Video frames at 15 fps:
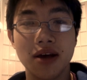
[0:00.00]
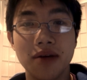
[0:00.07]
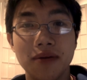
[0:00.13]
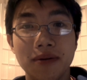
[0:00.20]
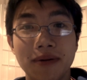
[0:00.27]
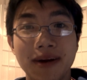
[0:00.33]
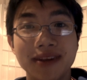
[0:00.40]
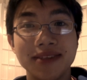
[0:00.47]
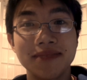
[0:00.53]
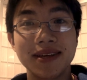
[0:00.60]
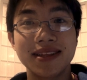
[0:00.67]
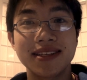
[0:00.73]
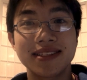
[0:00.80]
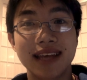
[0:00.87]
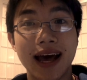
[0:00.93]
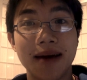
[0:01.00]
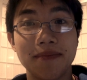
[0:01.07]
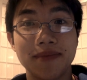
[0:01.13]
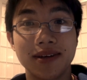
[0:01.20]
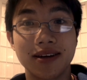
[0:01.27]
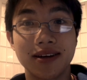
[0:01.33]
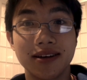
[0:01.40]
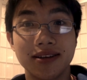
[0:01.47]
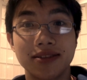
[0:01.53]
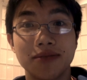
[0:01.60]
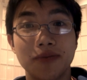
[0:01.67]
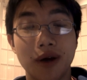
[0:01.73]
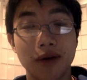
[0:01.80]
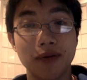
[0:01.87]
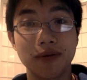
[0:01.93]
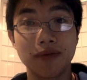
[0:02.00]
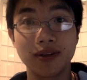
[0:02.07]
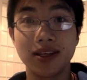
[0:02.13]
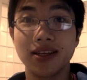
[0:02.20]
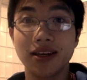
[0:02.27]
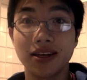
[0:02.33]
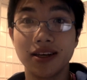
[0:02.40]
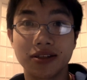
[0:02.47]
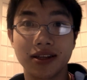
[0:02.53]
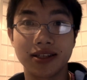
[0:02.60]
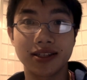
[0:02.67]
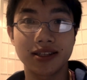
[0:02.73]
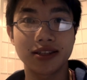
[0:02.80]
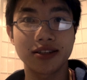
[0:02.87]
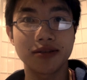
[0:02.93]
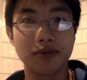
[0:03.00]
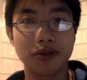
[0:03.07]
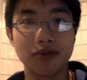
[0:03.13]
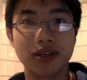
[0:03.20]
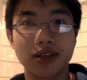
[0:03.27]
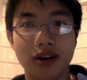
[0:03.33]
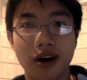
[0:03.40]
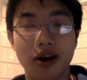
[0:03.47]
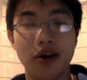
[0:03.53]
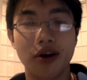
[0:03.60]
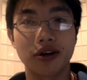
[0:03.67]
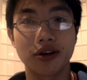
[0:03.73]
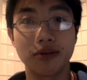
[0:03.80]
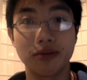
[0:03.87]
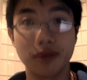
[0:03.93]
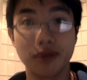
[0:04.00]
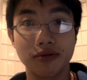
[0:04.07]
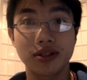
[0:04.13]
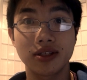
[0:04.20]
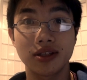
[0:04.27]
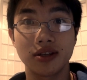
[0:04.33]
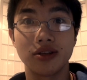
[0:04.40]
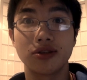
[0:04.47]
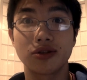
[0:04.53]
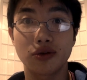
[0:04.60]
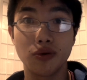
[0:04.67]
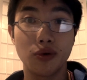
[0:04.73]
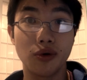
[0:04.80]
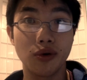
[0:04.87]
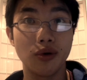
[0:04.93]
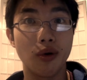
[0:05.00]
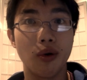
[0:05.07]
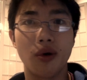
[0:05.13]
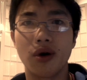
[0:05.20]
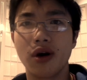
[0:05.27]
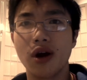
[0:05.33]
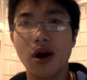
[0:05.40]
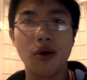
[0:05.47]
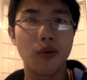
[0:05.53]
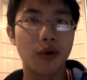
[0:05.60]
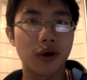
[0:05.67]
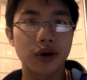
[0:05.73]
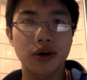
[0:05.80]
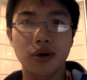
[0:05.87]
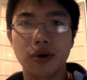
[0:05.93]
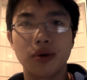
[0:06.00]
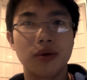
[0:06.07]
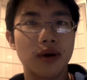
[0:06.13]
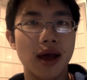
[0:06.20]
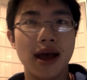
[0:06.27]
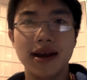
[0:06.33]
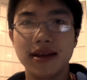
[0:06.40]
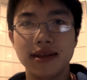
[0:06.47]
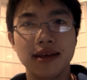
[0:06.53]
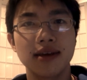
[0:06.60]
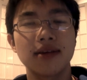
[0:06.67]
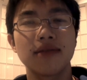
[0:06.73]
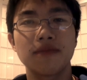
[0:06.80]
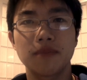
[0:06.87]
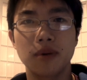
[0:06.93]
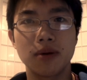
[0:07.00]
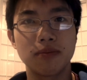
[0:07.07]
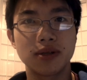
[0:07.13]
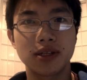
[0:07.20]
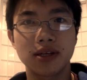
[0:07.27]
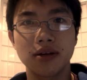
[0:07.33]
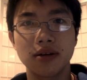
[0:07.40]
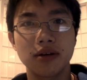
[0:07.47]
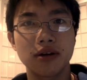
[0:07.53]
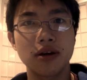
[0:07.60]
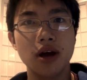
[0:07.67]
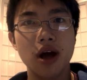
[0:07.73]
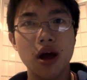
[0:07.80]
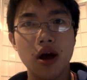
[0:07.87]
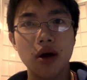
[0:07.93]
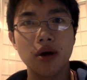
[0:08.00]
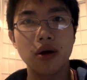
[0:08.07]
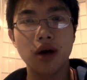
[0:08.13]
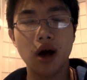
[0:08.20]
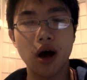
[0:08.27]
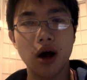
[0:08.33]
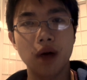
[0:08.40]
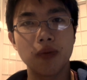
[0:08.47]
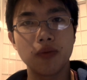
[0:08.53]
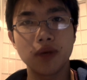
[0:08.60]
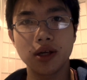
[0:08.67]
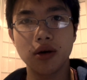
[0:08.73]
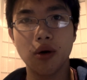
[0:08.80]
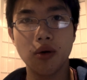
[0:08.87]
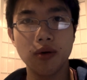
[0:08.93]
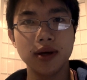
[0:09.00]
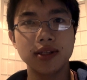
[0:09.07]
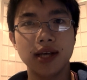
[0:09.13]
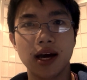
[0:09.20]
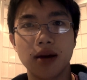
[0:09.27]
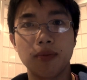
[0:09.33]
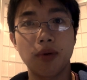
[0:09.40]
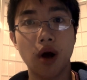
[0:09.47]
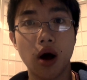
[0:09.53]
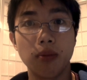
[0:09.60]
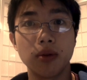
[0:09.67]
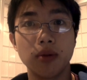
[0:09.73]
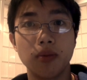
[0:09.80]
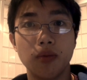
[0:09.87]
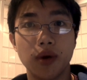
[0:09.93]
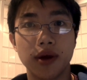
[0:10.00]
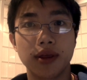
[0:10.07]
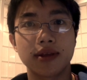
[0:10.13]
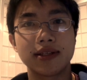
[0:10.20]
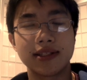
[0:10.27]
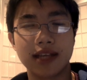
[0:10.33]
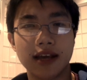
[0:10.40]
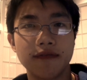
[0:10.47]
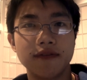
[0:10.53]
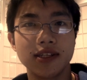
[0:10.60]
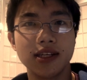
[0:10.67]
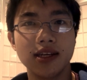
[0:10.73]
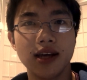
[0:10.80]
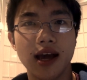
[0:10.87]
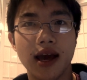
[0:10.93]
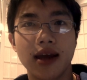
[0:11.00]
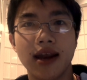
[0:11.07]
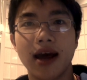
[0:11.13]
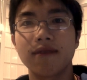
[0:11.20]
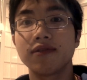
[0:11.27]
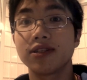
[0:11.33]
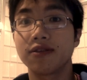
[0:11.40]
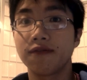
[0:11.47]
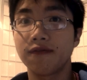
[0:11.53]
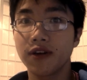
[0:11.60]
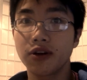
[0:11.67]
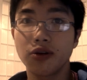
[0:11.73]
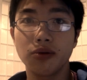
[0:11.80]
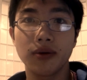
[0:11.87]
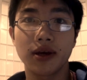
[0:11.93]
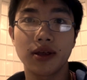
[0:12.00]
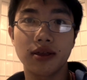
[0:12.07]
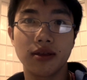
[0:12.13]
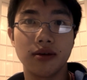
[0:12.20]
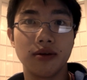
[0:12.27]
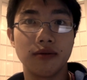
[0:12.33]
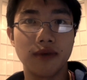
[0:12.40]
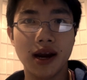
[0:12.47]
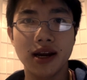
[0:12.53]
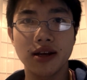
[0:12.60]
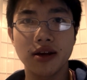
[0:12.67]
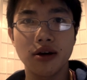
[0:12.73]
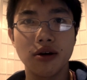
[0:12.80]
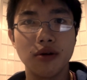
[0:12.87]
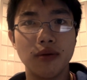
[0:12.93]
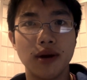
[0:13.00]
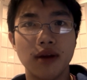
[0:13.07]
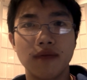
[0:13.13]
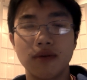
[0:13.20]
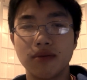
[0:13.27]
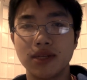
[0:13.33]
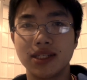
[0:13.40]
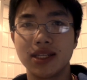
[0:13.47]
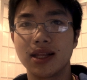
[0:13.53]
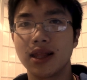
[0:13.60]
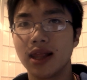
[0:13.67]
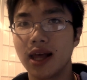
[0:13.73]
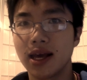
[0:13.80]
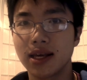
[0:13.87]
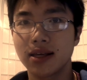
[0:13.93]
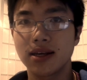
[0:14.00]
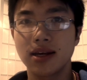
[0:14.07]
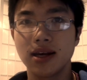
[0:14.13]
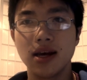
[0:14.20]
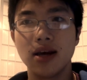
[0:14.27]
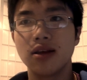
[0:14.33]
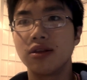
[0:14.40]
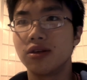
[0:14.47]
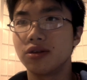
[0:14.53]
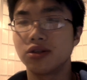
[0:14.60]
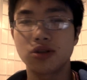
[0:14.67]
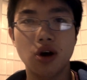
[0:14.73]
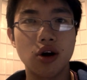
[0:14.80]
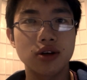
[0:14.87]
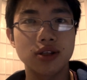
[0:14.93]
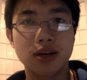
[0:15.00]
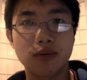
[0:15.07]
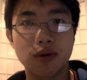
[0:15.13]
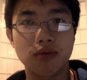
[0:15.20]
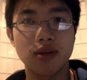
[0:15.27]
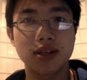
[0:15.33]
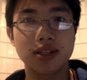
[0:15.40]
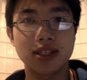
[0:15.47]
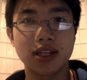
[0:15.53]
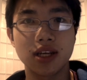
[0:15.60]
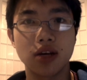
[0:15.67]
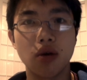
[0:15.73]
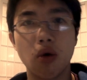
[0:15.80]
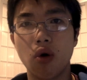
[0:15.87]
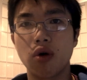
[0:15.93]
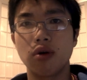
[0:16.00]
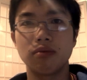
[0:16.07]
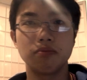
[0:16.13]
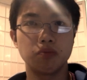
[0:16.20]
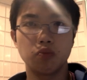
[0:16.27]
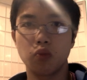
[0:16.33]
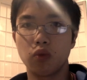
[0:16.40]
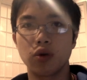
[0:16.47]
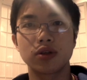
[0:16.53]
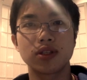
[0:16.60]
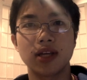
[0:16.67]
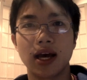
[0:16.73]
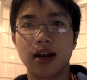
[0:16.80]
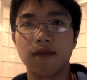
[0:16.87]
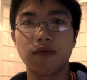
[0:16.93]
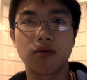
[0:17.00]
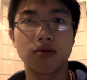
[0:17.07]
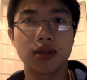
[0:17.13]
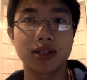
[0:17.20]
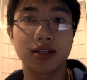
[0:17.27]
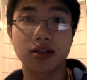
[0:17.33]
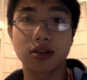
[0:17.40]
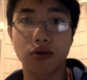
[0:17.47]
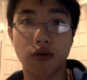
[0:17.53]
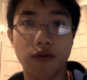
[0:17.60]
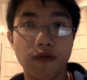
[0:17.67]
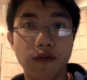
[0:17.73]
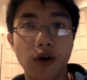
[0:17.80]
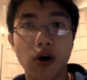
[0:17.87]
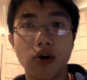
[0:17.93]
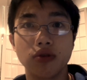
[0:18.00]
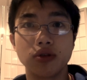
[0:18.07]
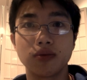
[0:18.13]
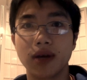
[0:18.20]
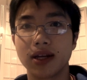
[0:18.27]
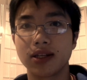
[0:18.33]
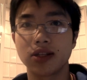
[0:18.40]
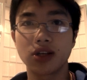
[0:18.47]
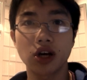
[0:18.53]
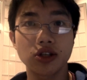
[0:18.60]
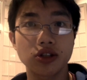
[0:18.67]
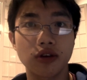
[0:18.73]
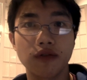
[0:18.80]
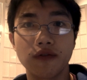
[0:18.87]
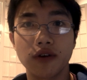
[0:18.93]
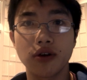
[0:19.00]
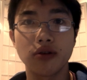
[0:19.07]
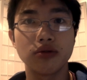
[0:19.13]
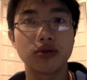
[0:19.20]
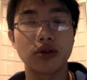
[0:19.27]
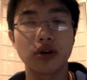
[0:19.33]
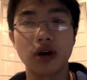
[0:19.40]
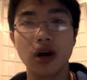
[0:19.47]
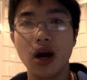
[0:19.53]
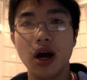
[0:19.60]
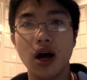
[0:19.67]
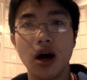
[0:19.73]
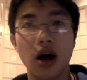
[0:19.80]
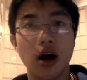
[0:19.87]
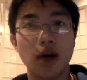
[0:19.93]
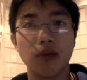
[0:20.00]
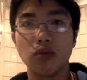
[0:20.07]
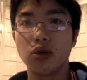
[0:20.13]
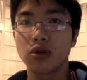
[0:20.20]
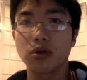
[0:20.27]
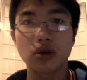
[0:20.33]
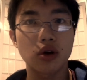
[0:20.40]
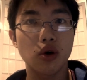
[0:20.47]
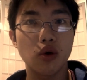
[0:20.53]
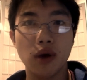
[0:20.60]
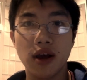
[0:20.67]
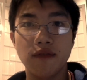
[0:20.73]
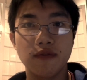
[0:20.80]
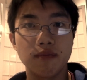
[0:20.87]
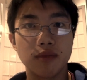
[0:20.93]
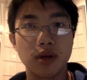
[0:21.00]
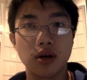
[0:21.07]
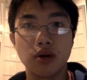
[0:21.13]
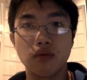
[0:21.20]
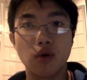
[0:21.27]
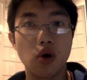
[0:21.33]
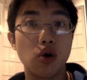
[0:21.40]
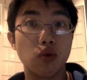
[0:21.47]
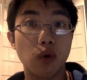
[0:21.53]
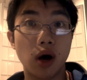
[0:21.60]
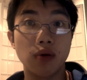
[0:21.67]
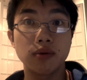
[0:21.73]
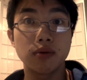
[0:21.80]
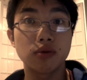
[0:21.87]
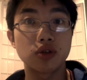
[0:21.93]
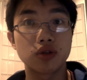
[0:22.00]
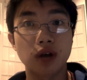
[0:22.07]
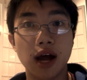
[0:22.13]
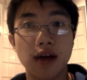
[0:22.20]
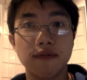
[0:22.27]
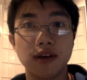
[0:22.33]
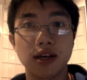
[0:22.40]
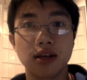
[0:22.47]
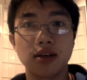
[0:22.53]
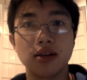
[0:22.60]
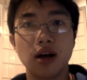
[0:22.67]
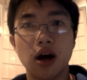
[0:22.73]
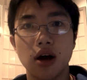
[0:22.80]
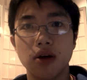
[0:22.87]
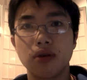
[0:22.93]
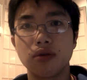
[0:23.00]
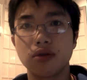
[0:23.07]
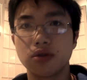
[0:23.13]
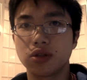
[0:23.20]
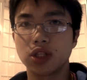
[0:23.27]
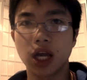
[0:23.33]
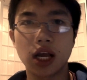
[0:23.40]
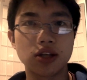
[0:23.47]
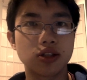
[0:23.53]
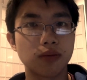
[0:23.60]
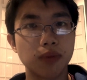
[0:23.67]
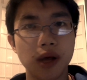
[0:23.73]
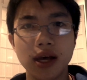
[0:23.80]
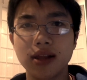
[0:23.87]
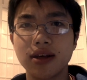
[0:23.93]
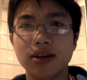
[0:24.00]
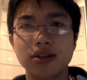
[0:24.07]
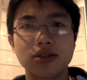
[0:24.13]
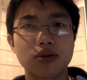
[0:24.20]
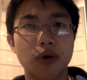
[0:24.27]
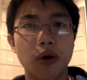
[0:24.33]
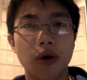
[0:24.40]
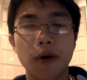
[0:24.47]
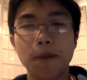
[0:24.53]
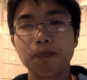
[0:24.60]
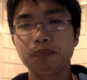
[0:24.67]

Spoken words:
We wanted to make this app because while we really liked listening to music on our commutes to school or work or anything in particular, we always had a problem with safety and having to fiddle with the radio whenever we didn't like the songs that we were listening, or worse yet, if we were listening to our phones, we had to touch our phones or look away from the road while we were driving in order to change the playlist or